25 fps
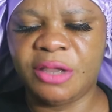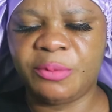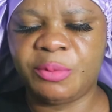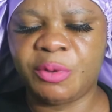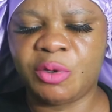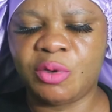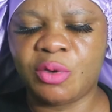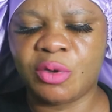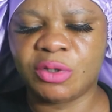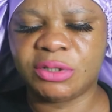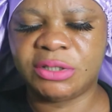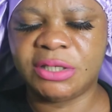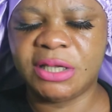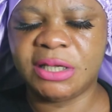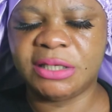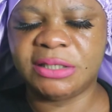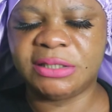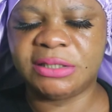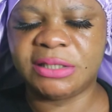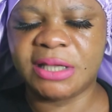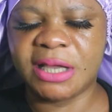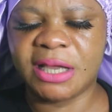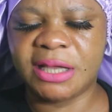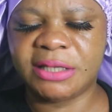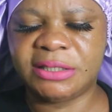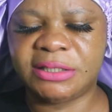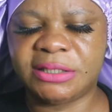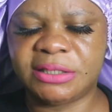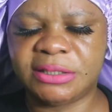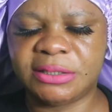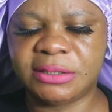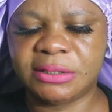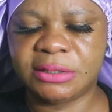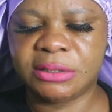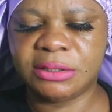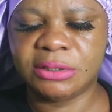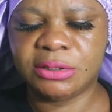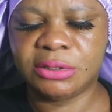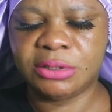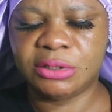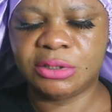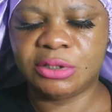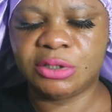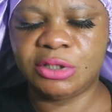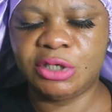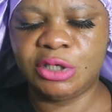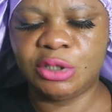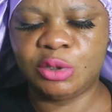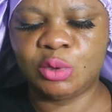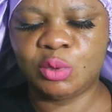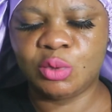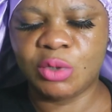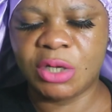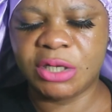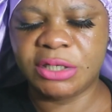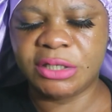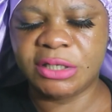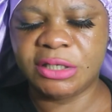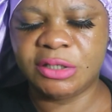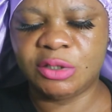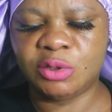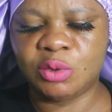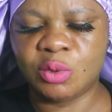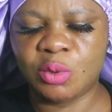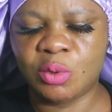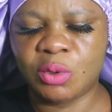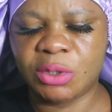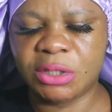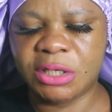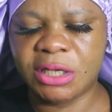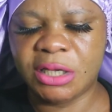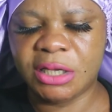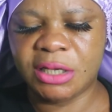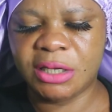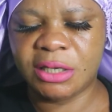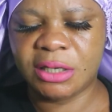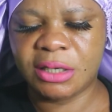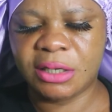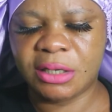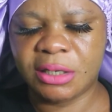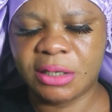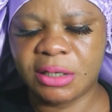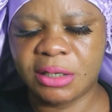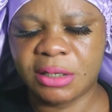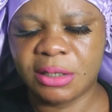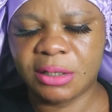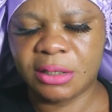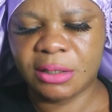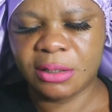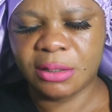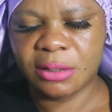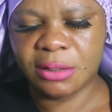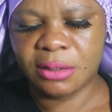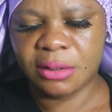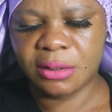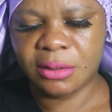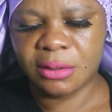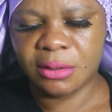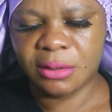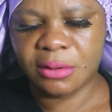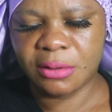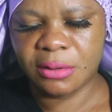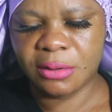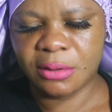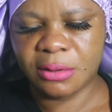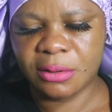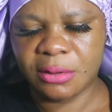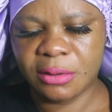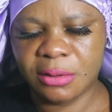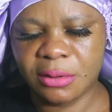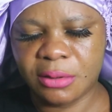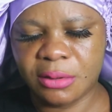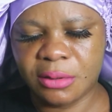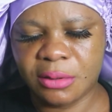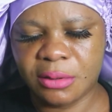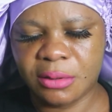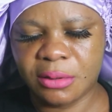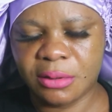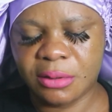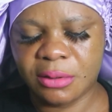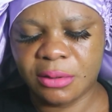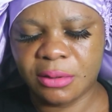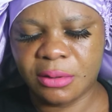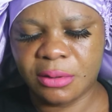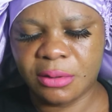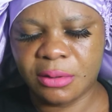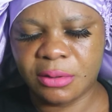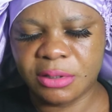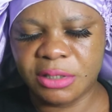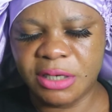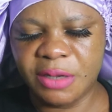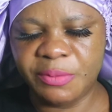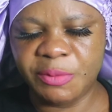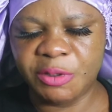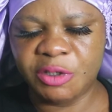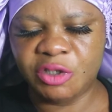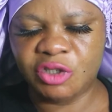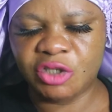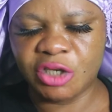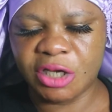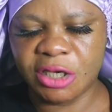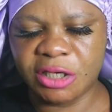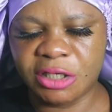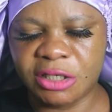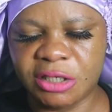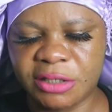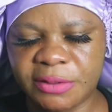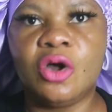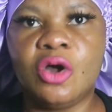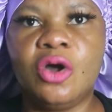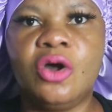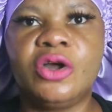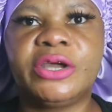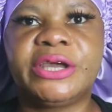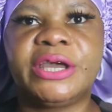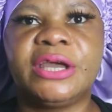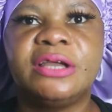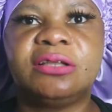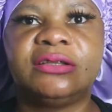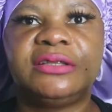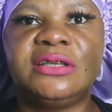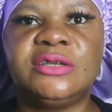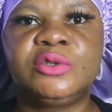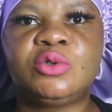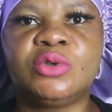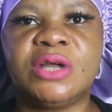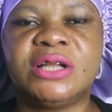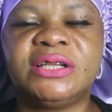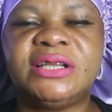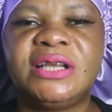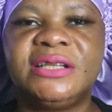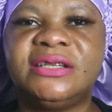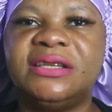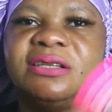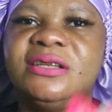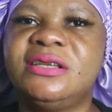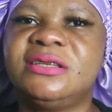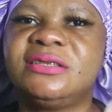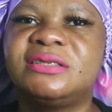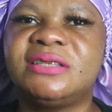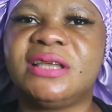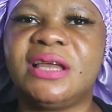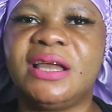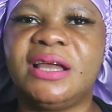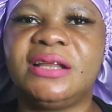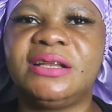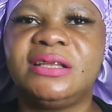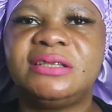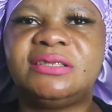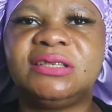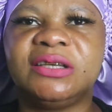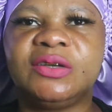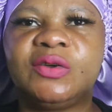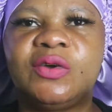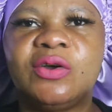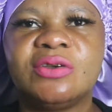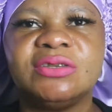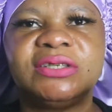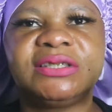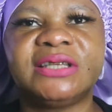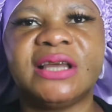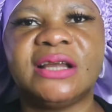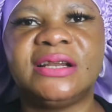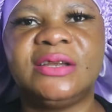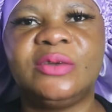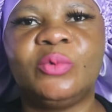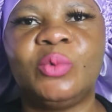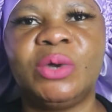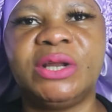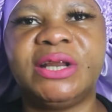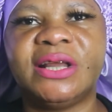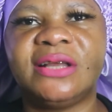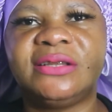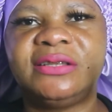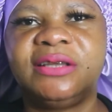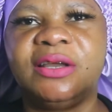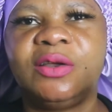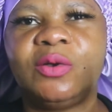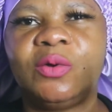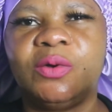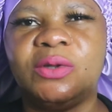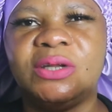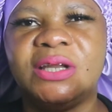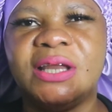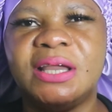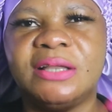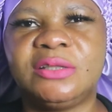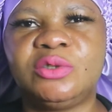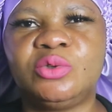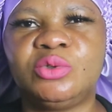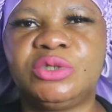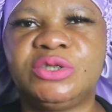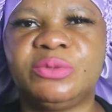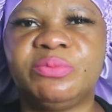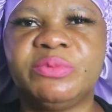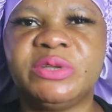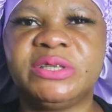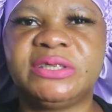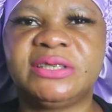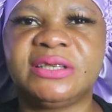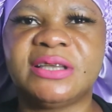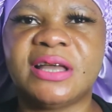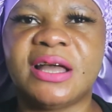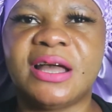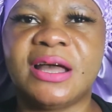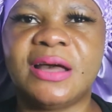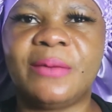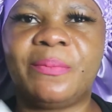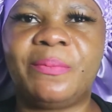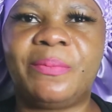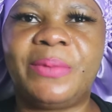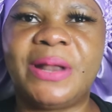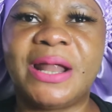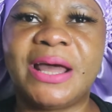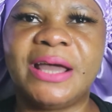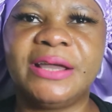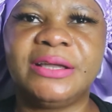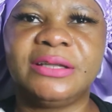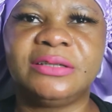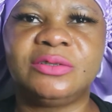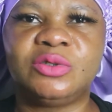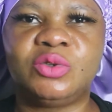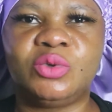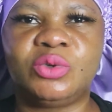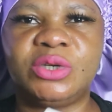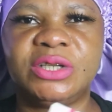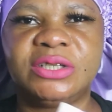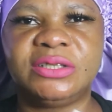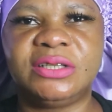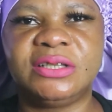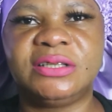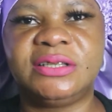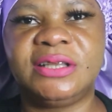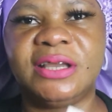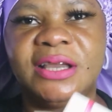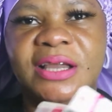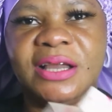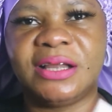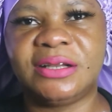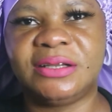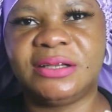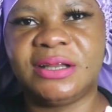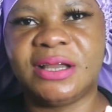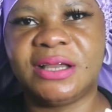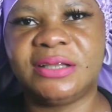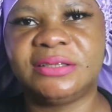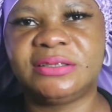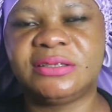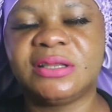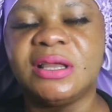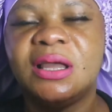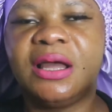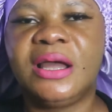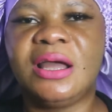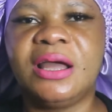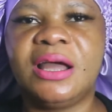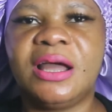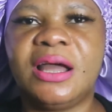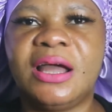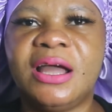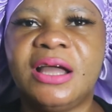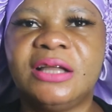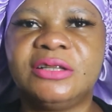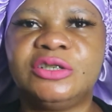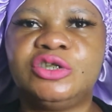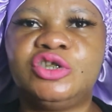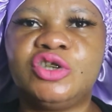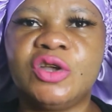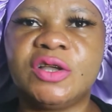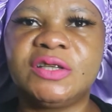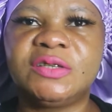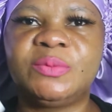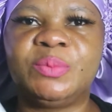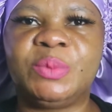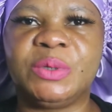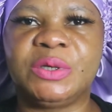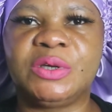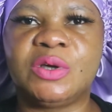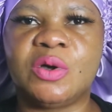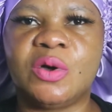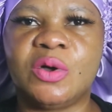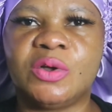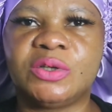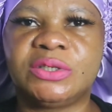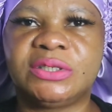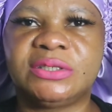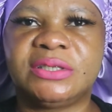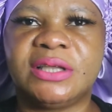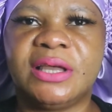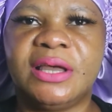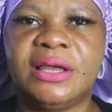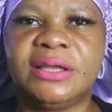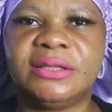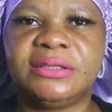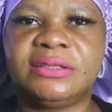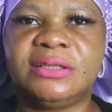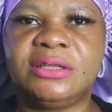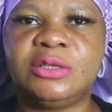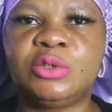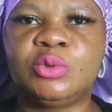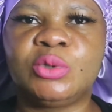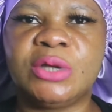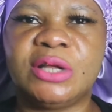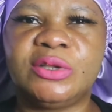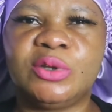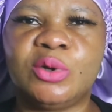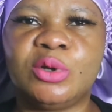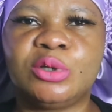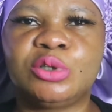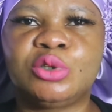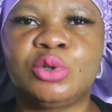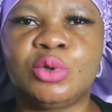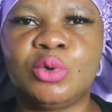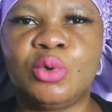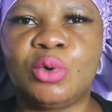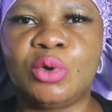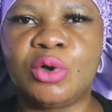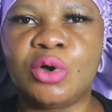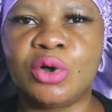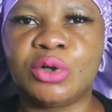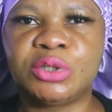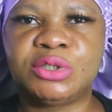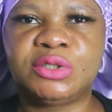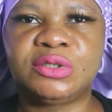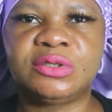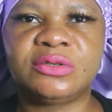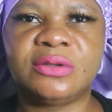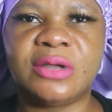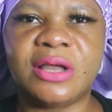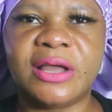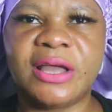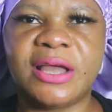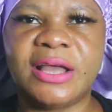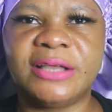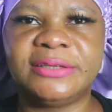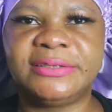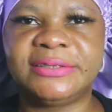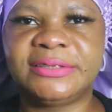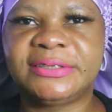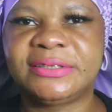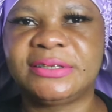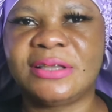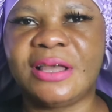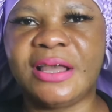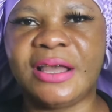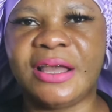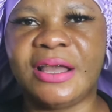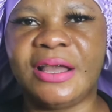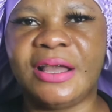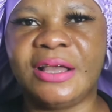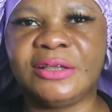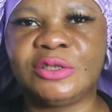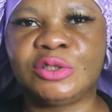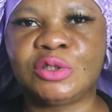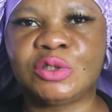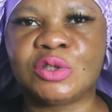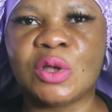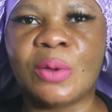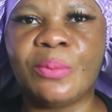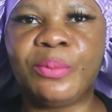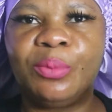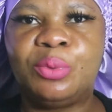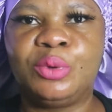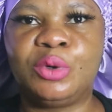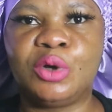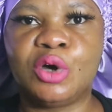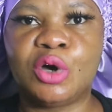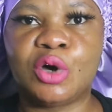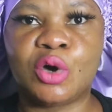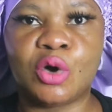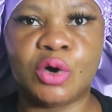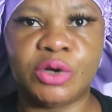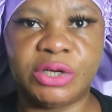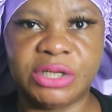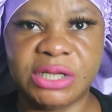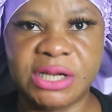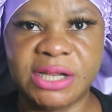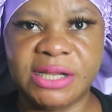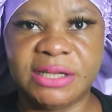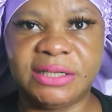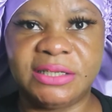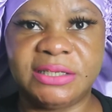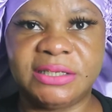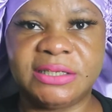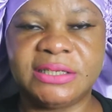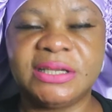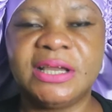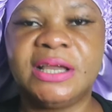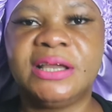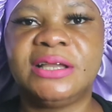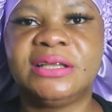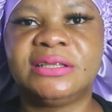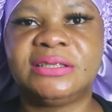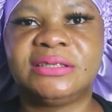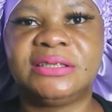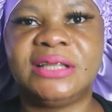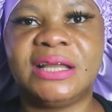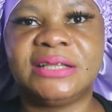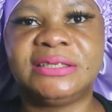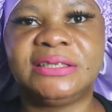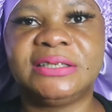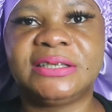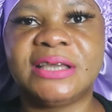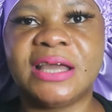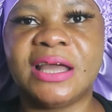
because they said this one is only let me check. Okay, this one they didn't say anything concerning whether day or night, which means you can apply during the day and night. And just because this one also got sunblock on it that